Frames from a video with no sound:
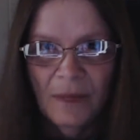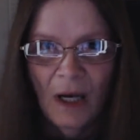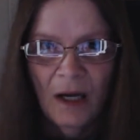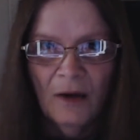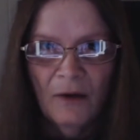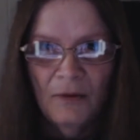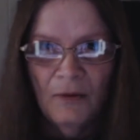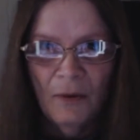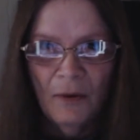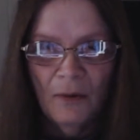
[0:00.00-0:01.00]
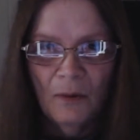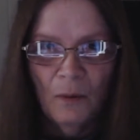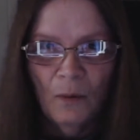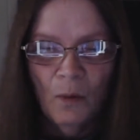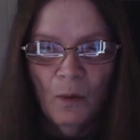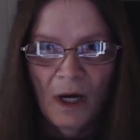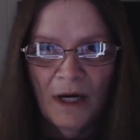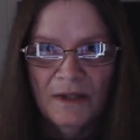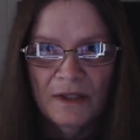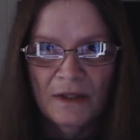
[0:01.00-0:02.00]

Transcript: of, what